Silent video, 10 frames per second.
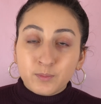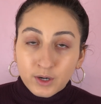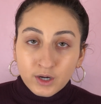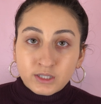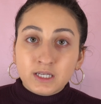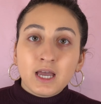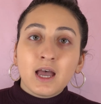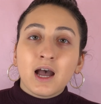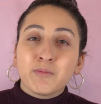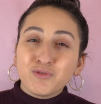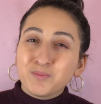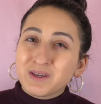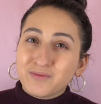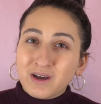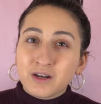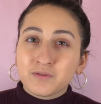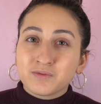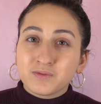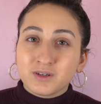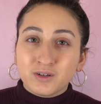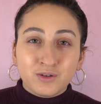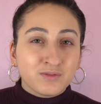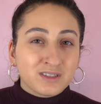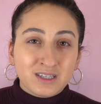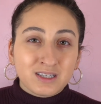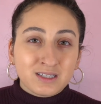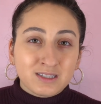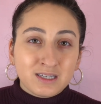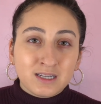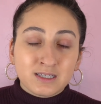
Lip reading: but I'm not a big fan of stick concealers.